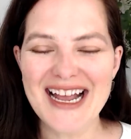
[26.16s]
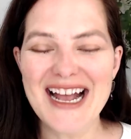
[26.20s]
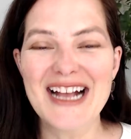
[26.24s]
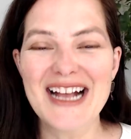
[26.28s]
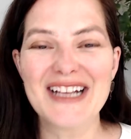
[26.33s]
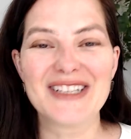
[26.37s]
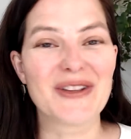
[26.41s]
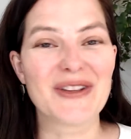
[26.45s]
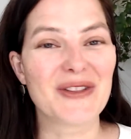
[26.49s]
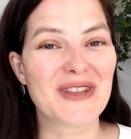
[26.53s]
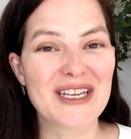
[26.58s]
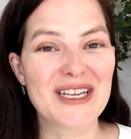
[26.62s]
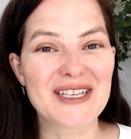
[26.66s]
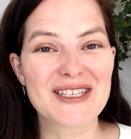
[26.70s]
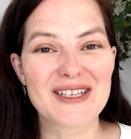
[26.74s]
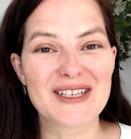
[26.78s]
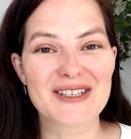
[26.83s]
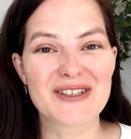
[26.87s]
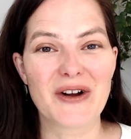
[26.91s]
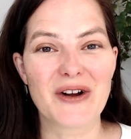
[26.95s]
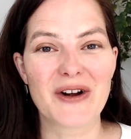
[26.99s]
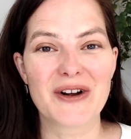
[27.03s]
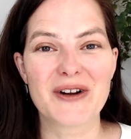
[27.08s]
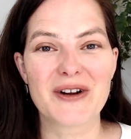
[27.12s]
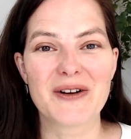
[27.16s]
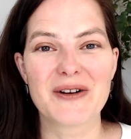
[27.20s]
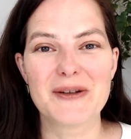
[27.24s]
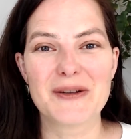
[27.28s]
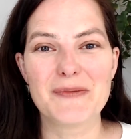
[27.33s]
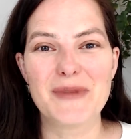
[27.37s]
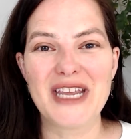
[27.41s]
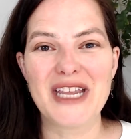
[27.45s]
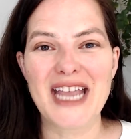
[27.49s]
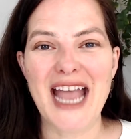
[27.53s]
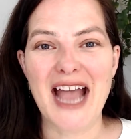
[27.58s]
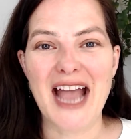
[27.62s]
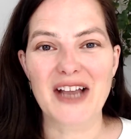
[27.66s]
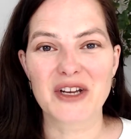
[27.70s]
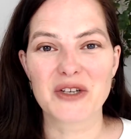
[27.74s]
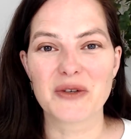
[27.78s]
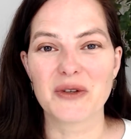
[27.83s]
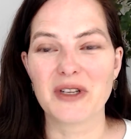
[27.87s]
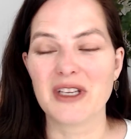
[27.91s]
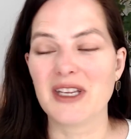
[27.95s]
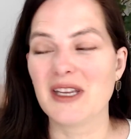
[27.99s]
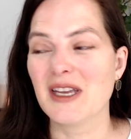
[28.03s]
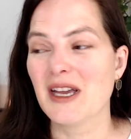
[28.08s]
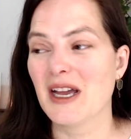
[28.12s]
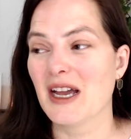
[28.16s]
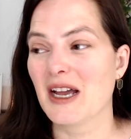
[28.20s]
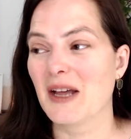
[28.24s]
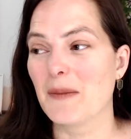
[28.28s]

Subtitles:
So this is going to be actually